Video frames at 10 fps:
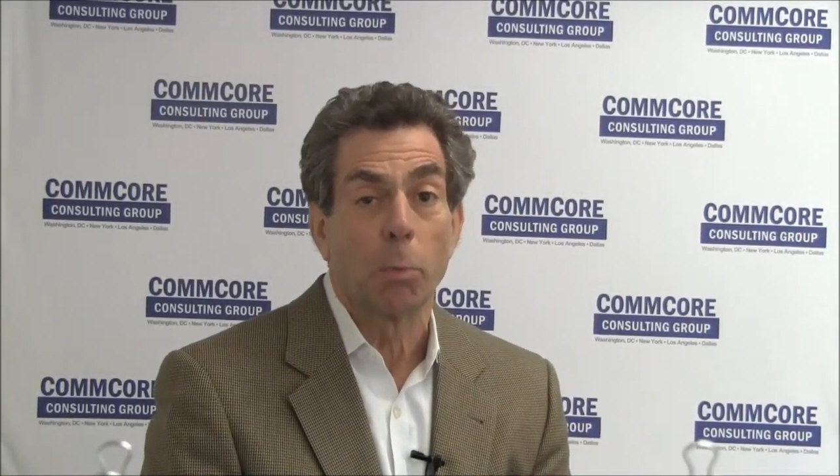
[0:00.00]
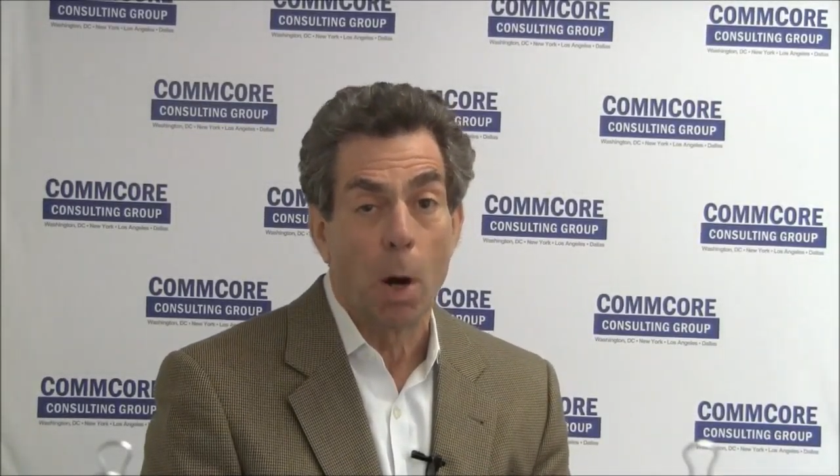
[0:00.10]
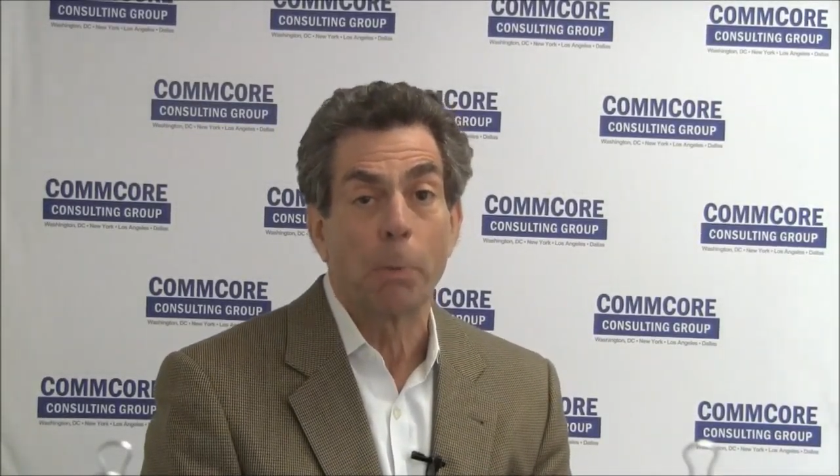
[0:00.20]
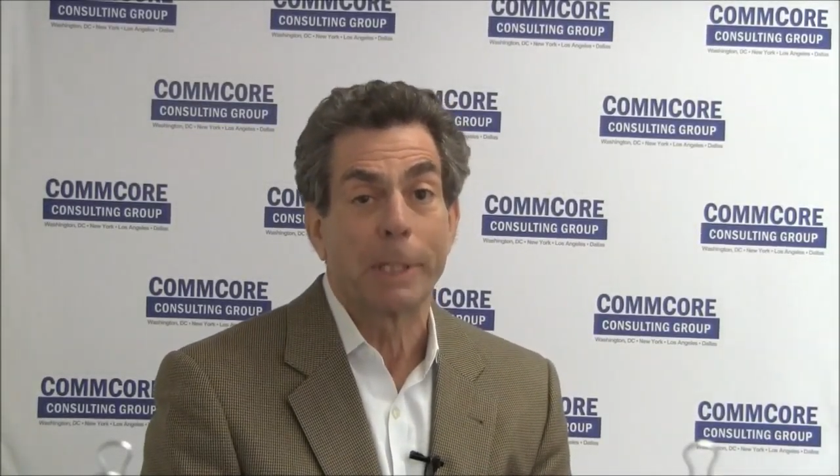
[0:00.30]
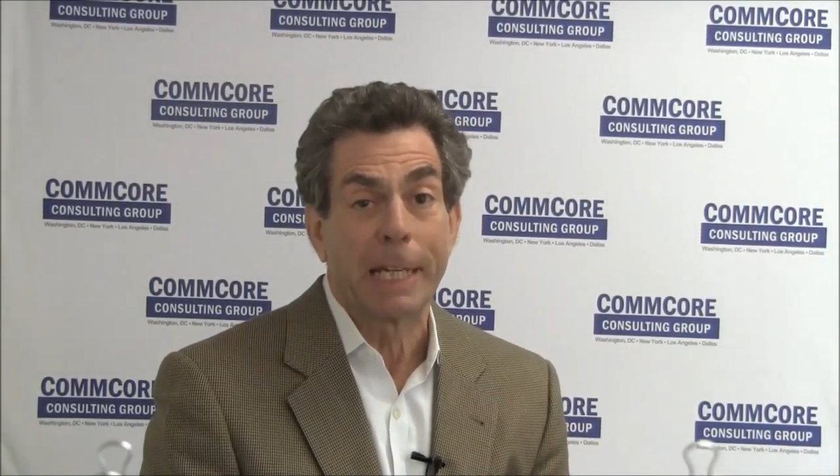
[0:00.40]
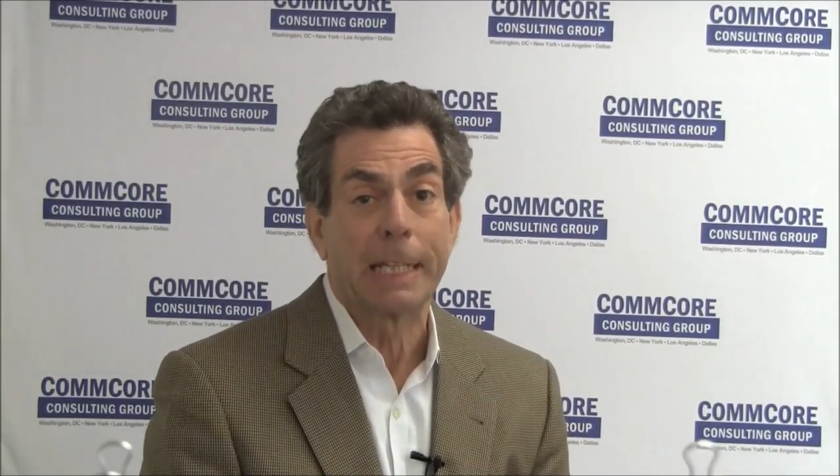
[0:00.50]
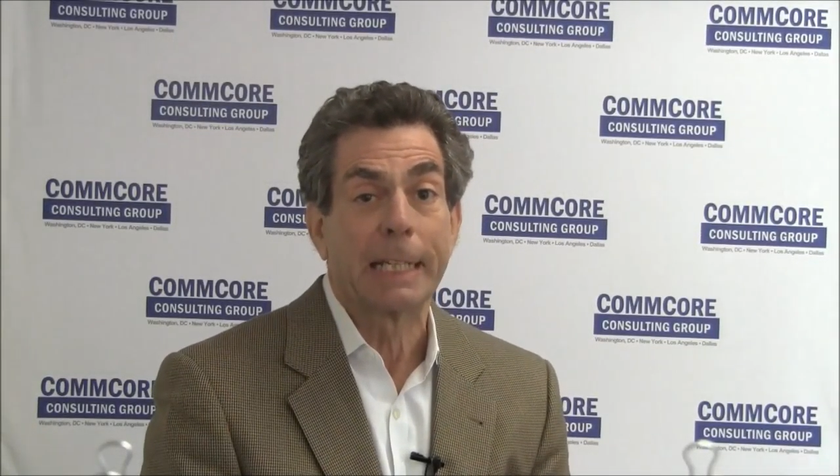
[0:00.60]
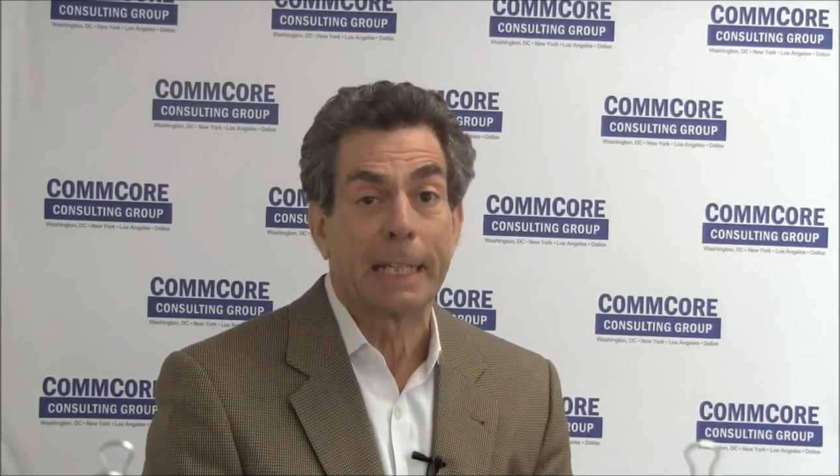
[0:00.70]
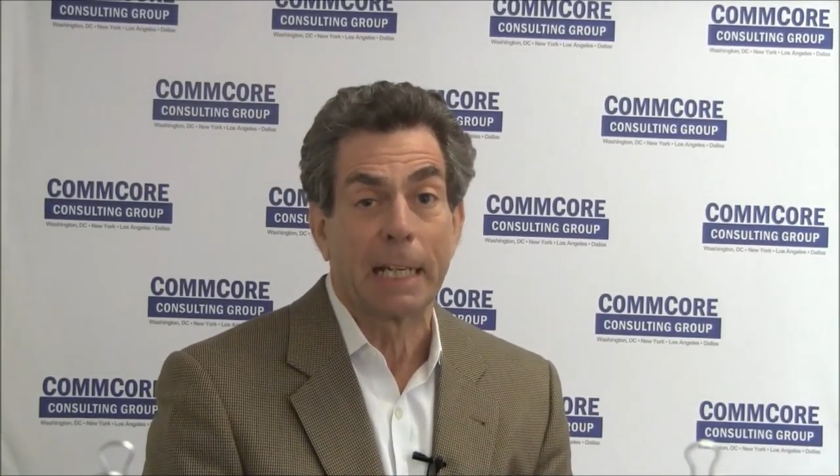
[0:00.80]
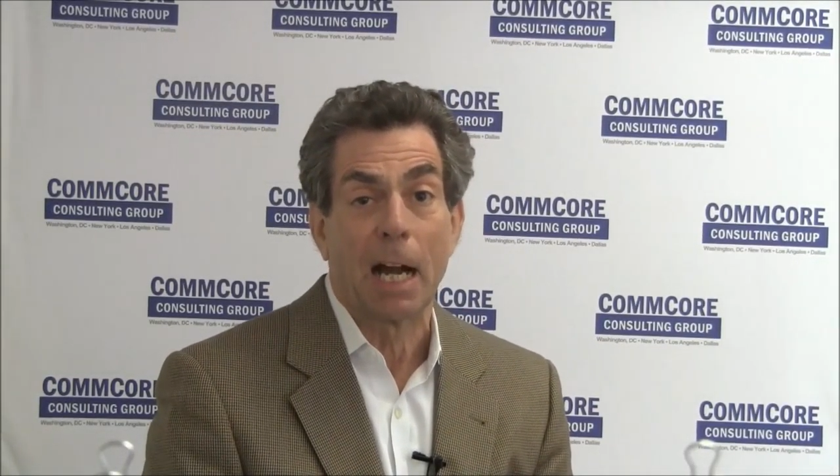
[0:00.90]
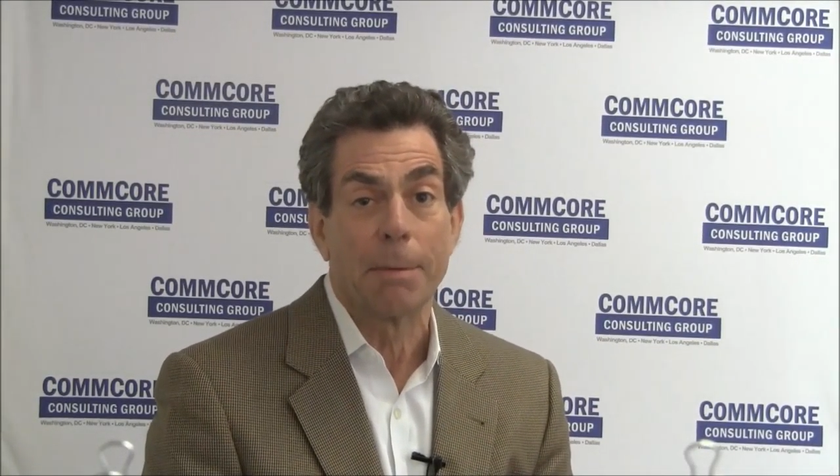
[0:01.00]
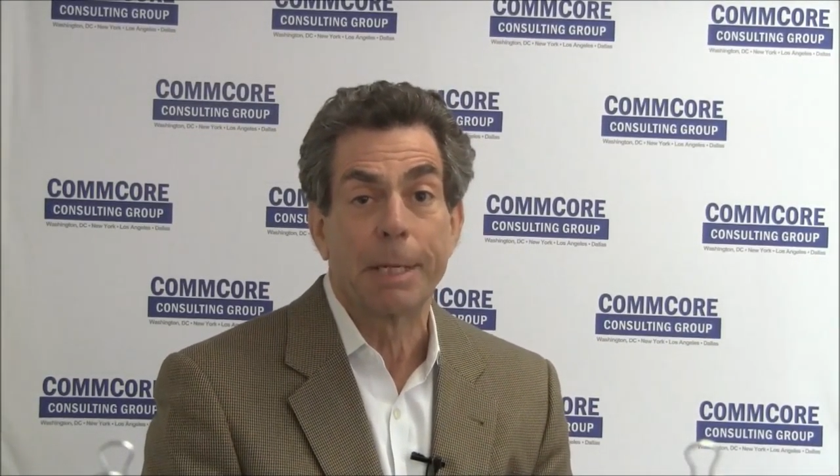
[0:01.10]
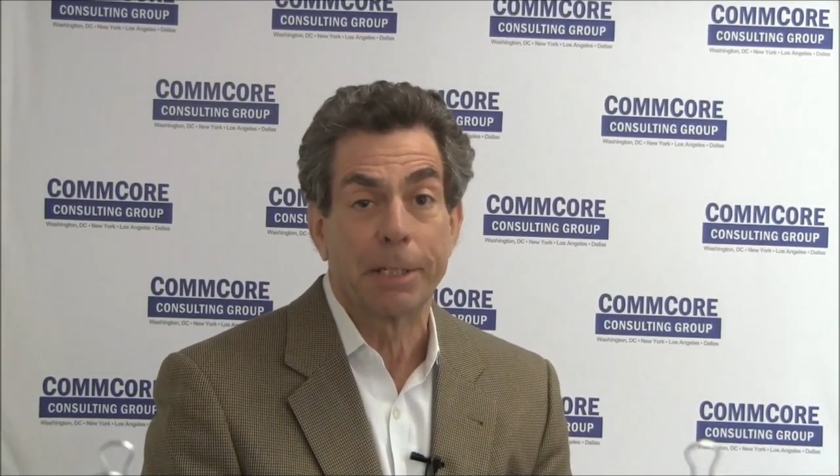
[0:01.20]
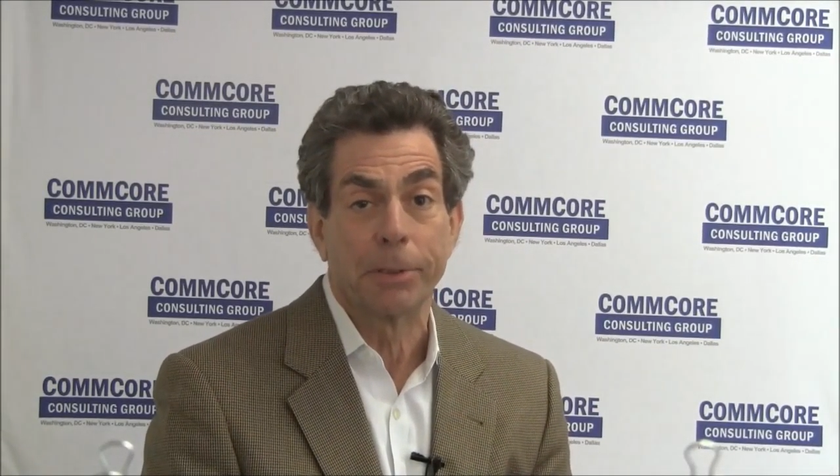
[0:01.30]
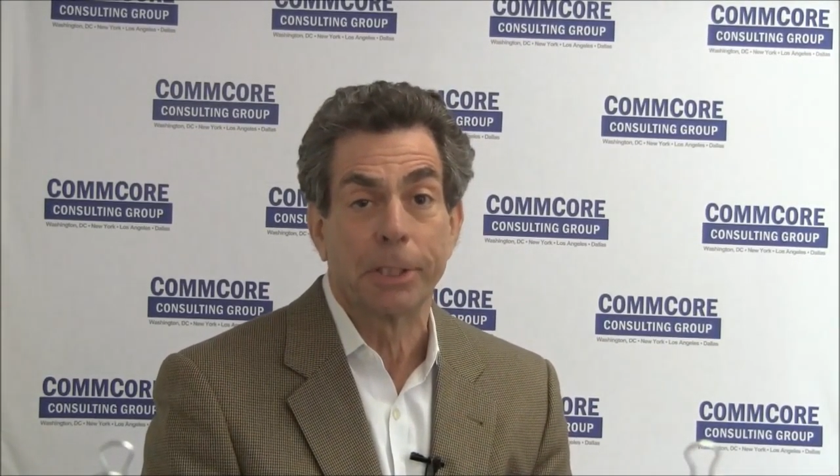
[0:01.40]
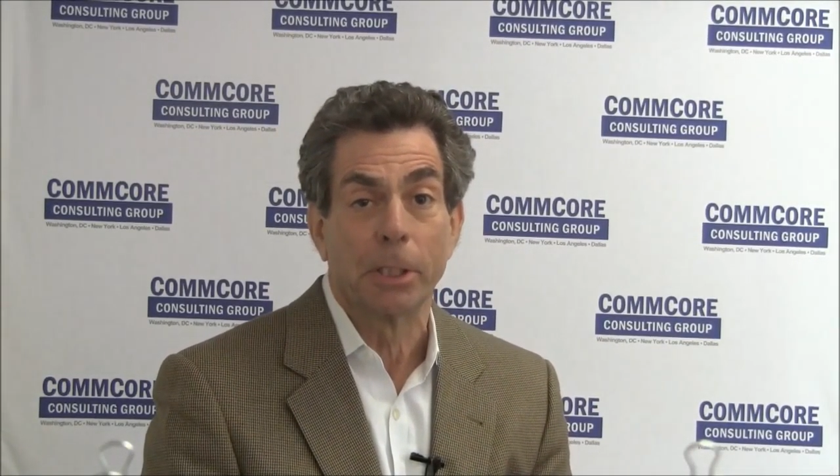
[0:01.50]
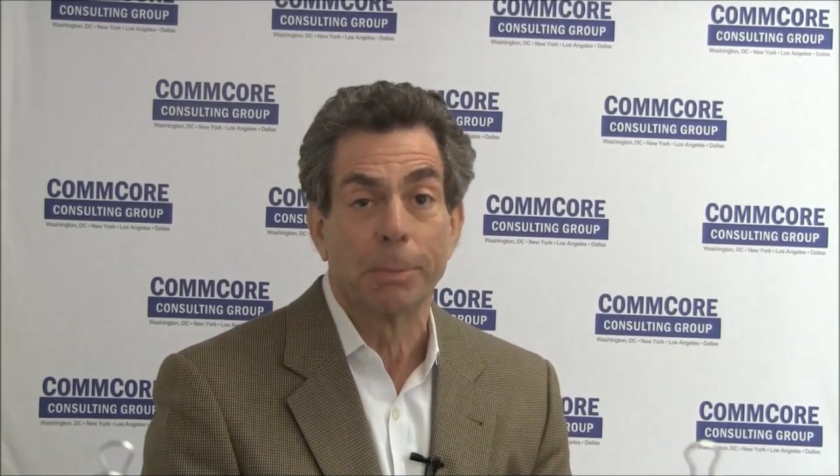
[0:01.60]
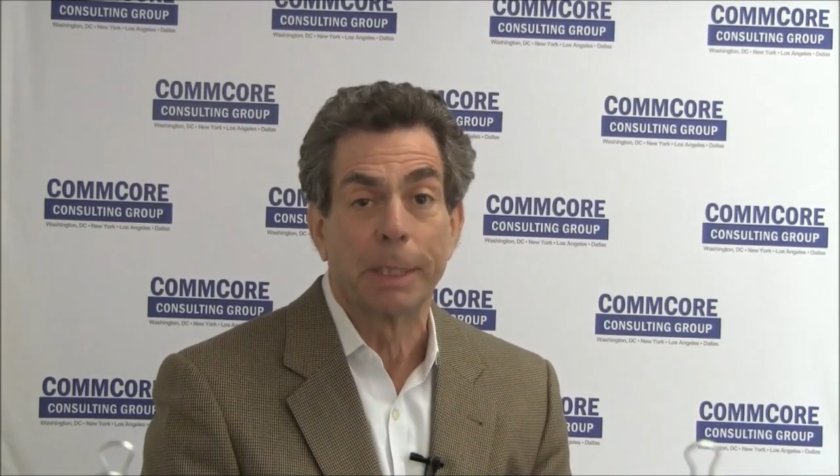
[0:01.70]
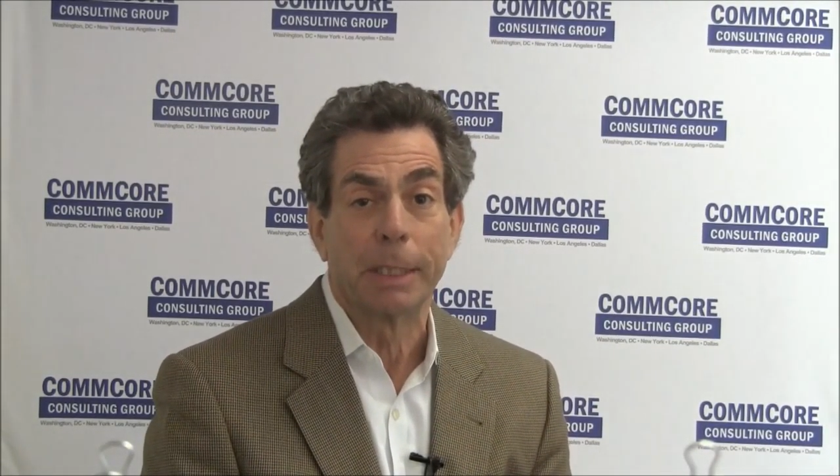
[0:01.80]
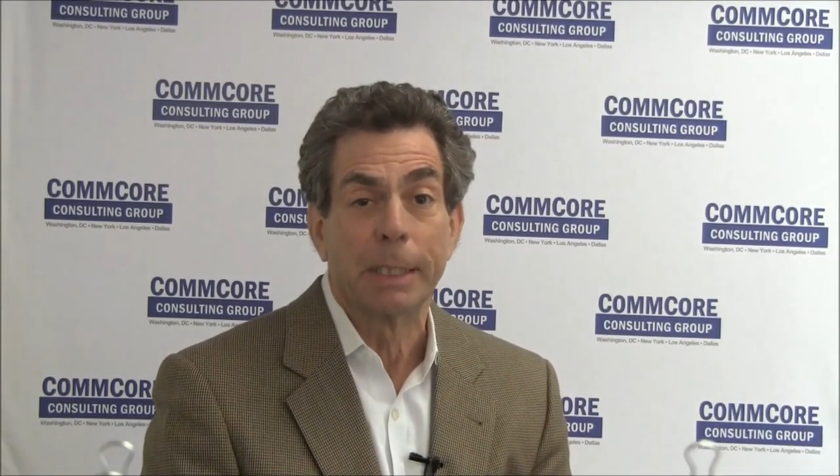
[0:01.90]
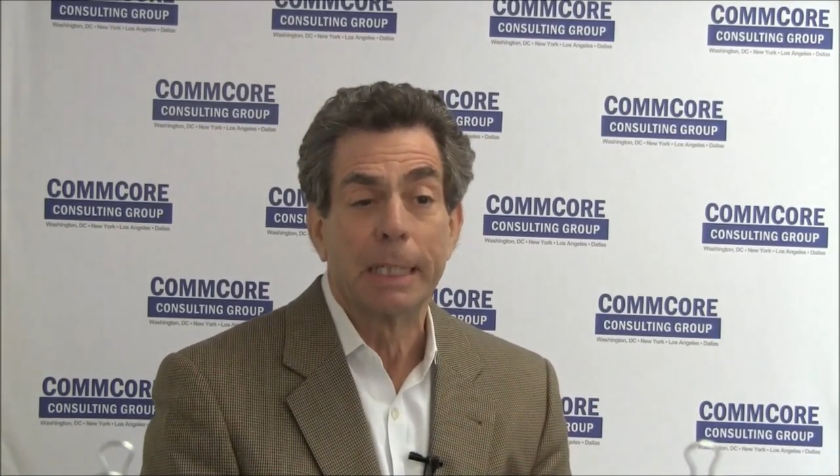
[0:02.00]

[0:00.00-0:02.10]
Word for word: What Were They Thinking? I'm Andrew Gilman.